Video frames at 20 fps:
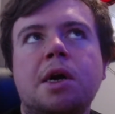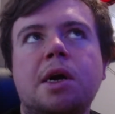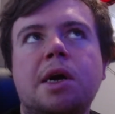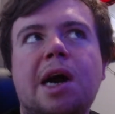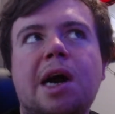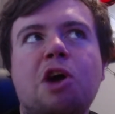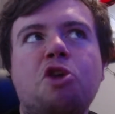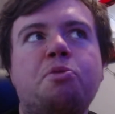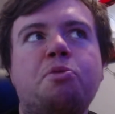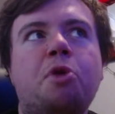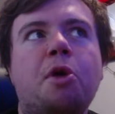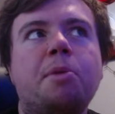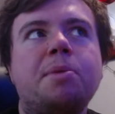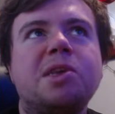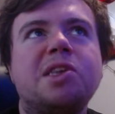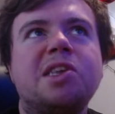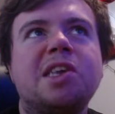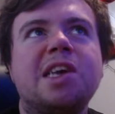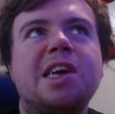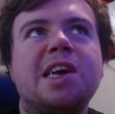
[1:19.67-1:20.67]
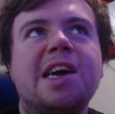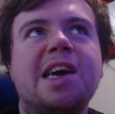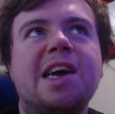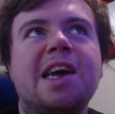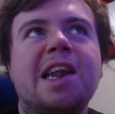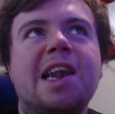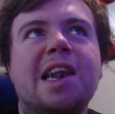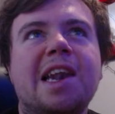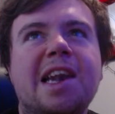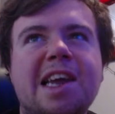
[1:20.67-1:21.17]
I would probably say
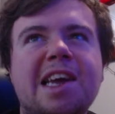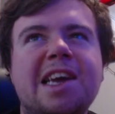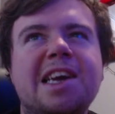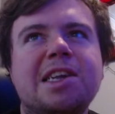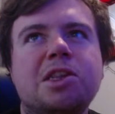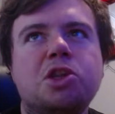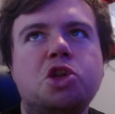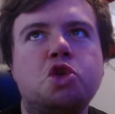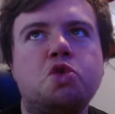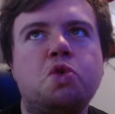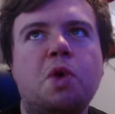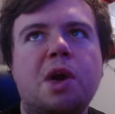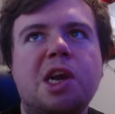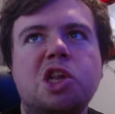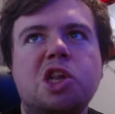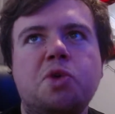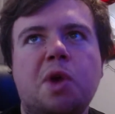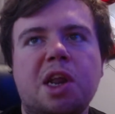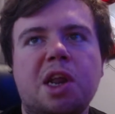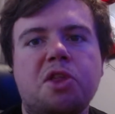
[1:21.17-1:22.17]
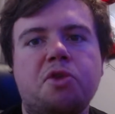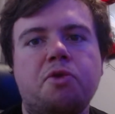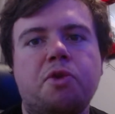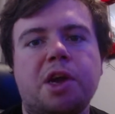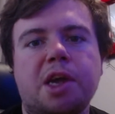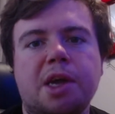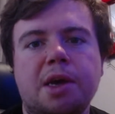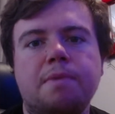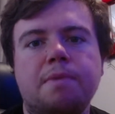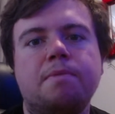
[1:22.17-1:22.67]
late twenty
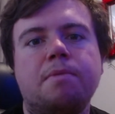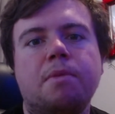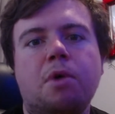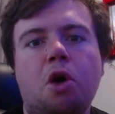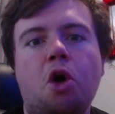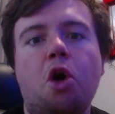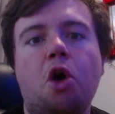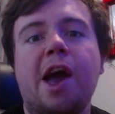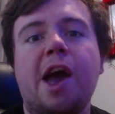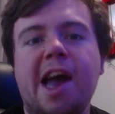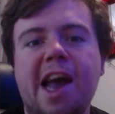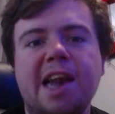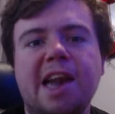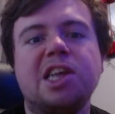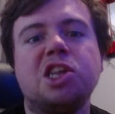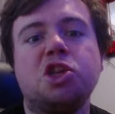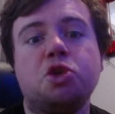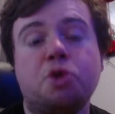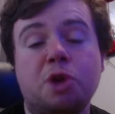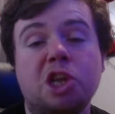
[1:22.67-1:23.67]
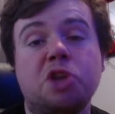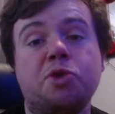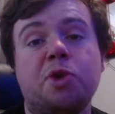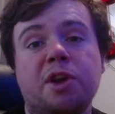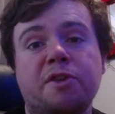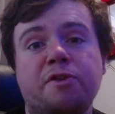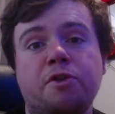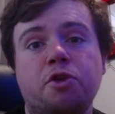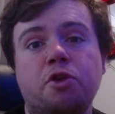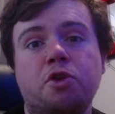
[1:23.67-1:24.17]
twenty-three or early twenty
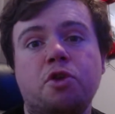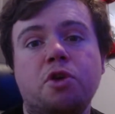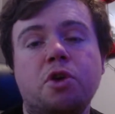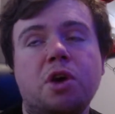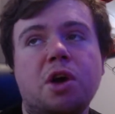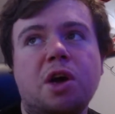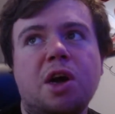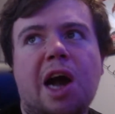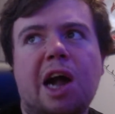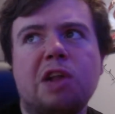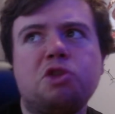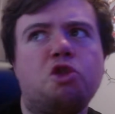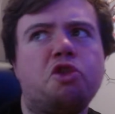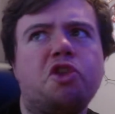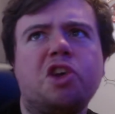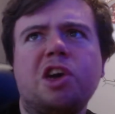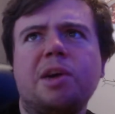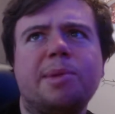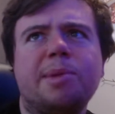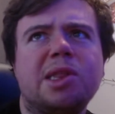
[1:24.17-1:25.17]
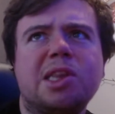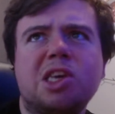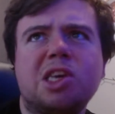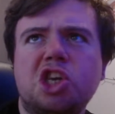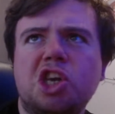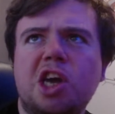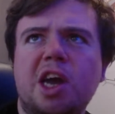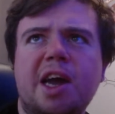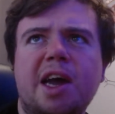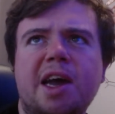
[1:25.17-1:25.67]
twenty-four. I don't think it'll be this
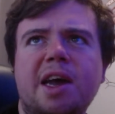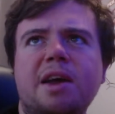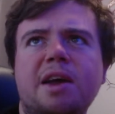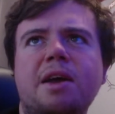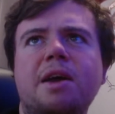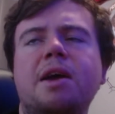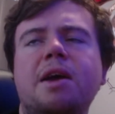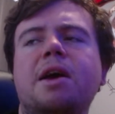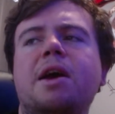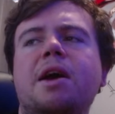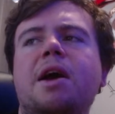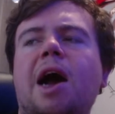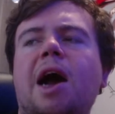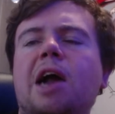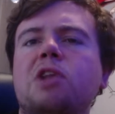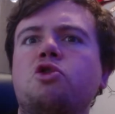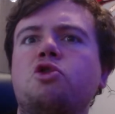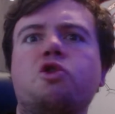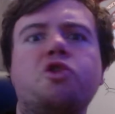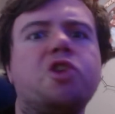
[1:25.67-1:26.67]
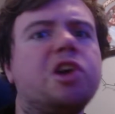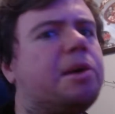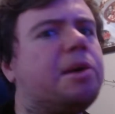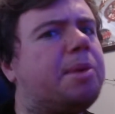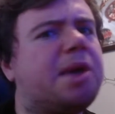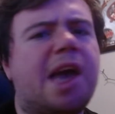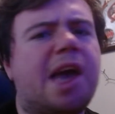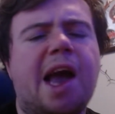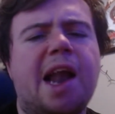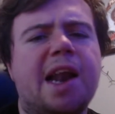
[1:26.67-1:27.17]
year. I don't think it'll
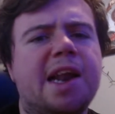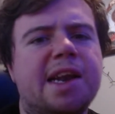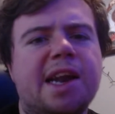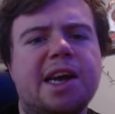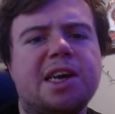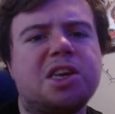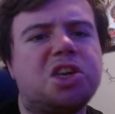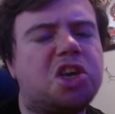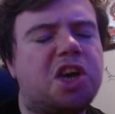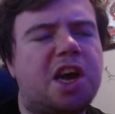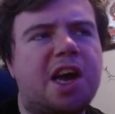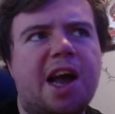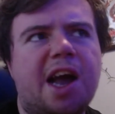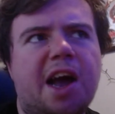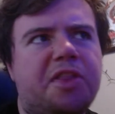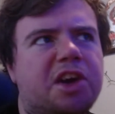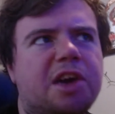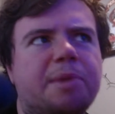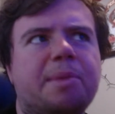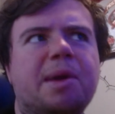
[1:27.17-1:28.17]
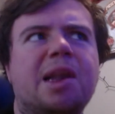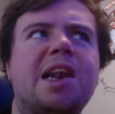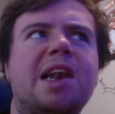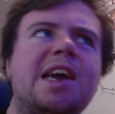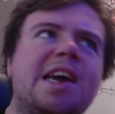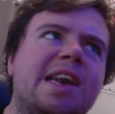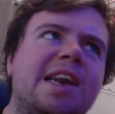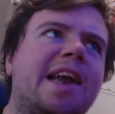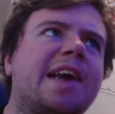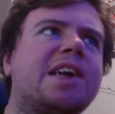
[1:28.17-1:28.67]
be early next year. I think it'll be
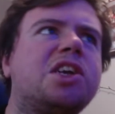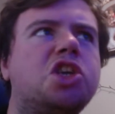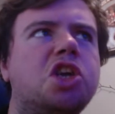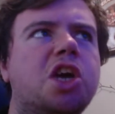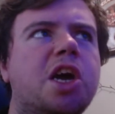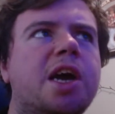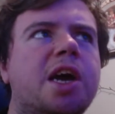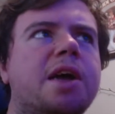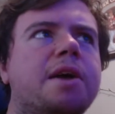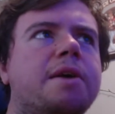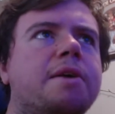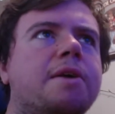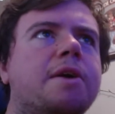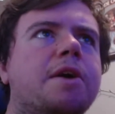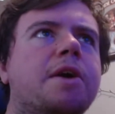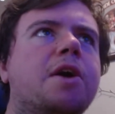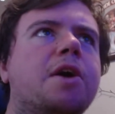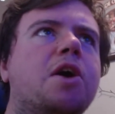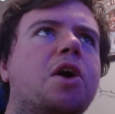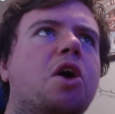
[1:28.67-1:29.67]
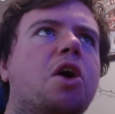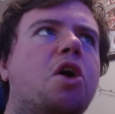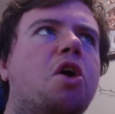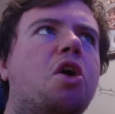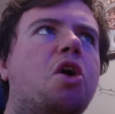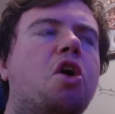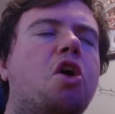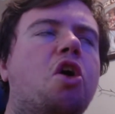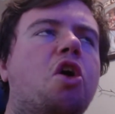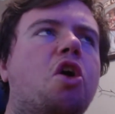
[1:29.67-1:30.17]
late next year
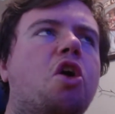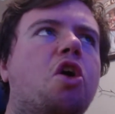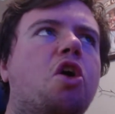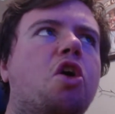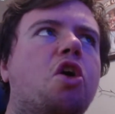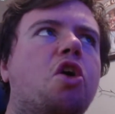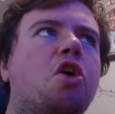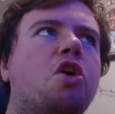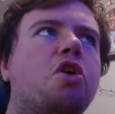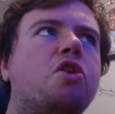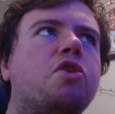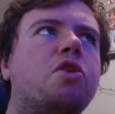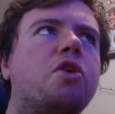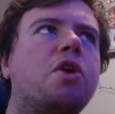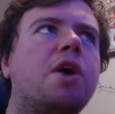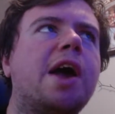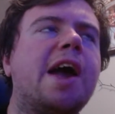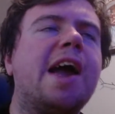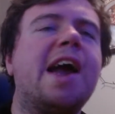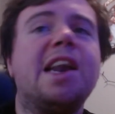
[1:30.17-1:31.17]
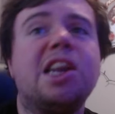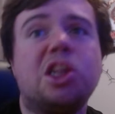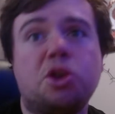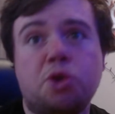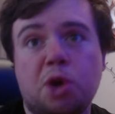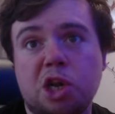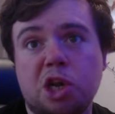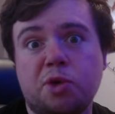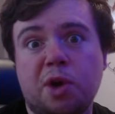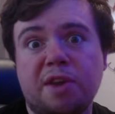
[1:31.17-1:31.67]
or early
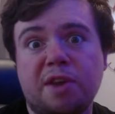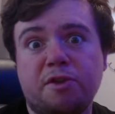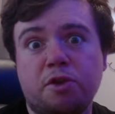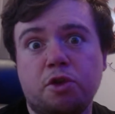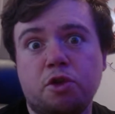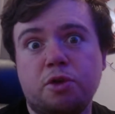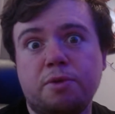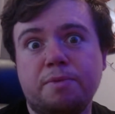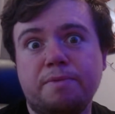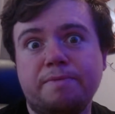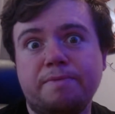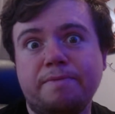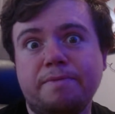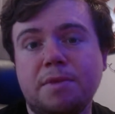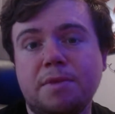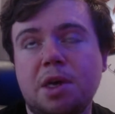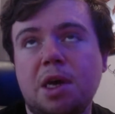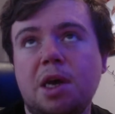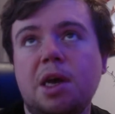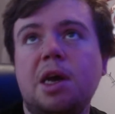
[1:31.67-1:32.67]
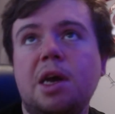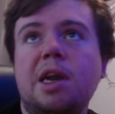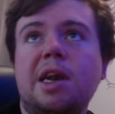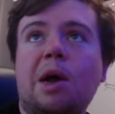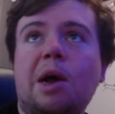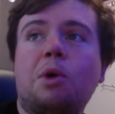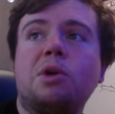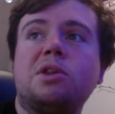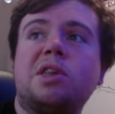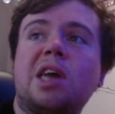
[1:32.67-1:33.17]
twenty twenty-four.
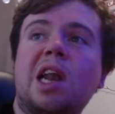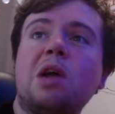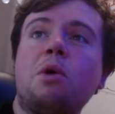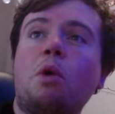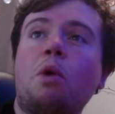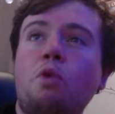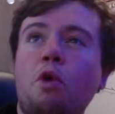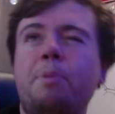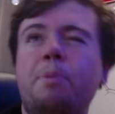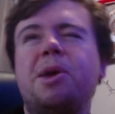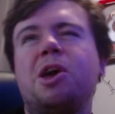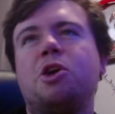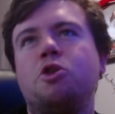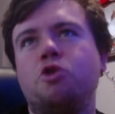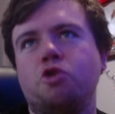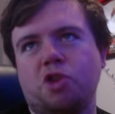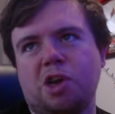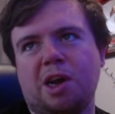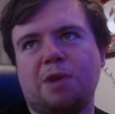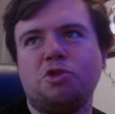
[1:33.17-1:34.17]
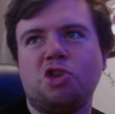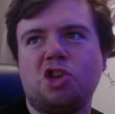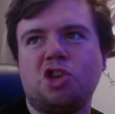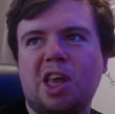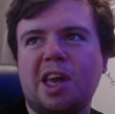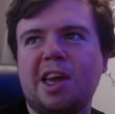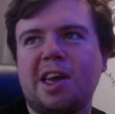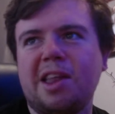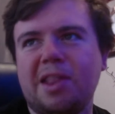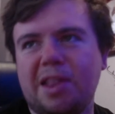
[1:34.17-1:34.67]
Now, I'll tell you what would be good. I was just
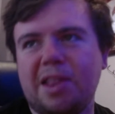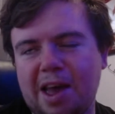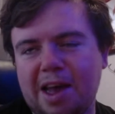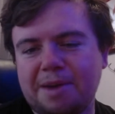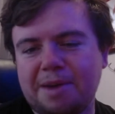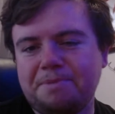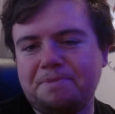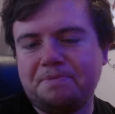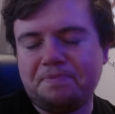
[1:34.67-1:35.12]
thinking there.